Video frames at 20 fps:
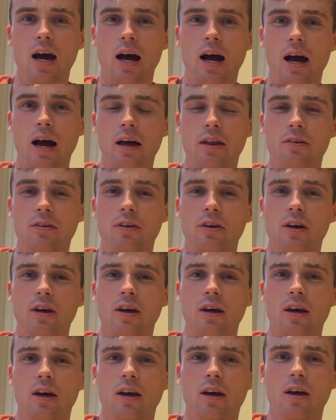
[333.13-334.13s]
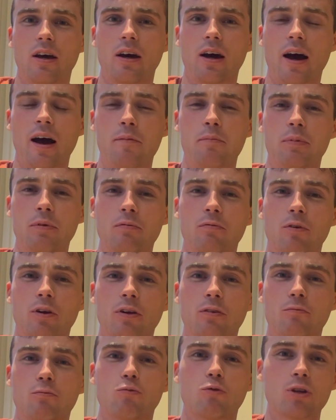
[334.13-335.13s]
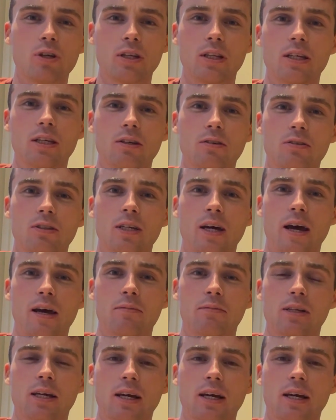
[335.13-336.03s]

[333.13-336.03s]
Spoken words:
and I've been running really good times.